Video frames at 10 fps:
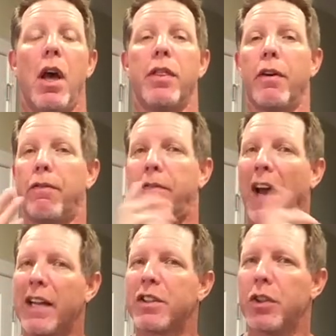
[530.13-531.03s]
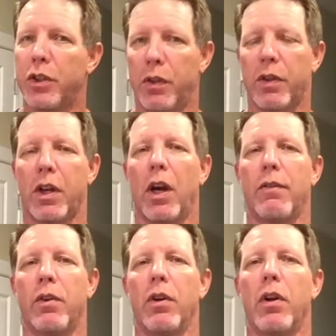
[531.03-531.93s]
The faster you
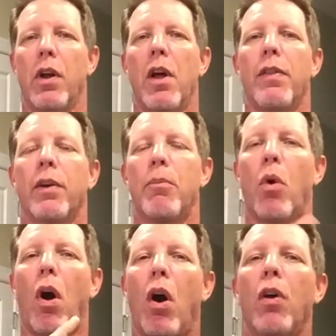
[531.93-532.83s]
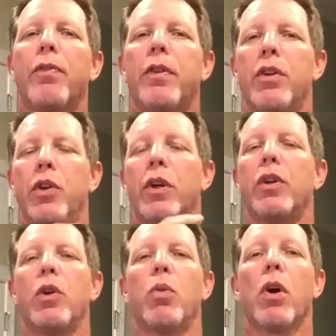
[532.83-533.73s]
recover, the more often you can
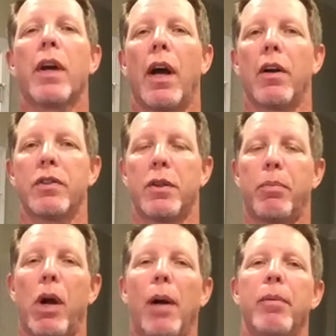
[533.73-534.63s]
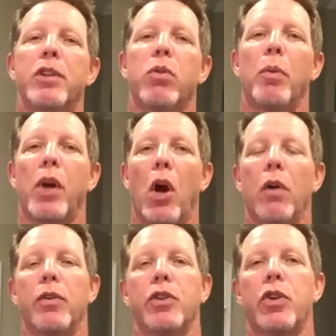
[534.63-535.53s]
do workouts. The problem is when we
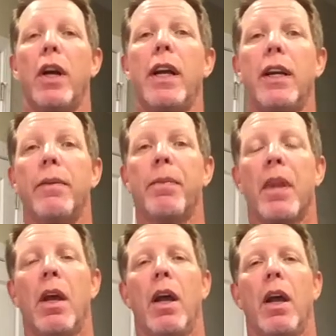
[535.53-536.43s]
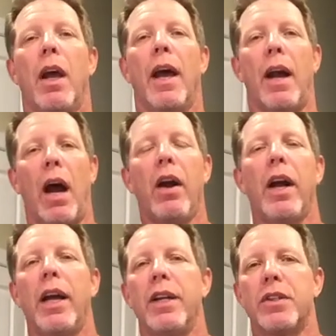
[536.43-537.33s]
overtrain, at our
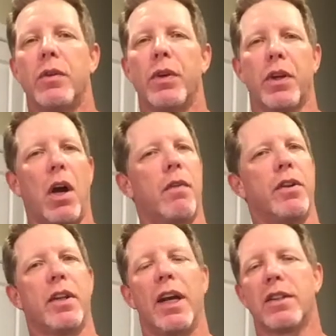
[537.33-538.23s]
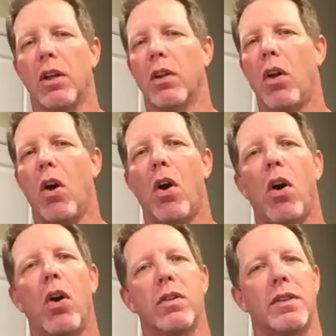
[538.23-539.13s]
age, recovery takes a
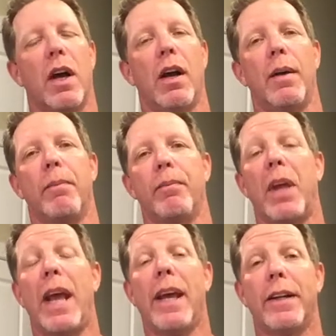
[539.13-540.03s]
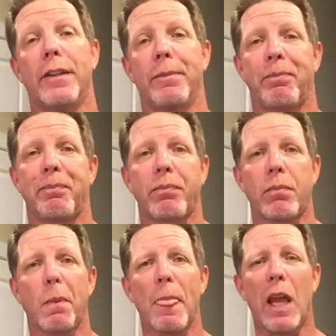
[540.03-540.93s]
long time. And
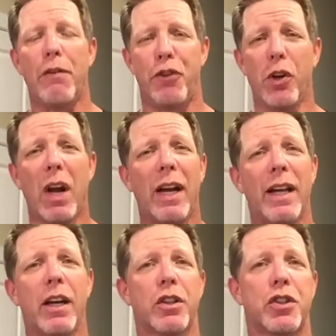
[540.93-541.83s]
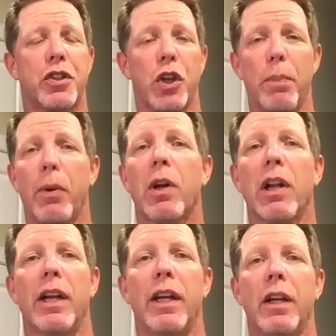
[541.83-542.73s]
if you're not eating a super
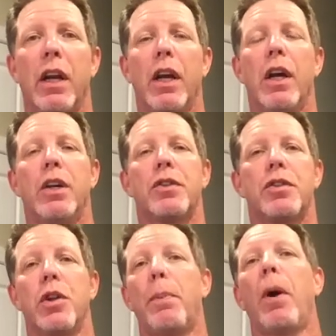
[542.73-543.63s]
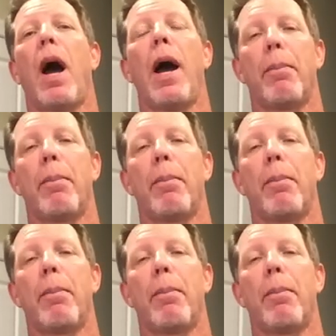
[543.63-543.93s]
clean, super high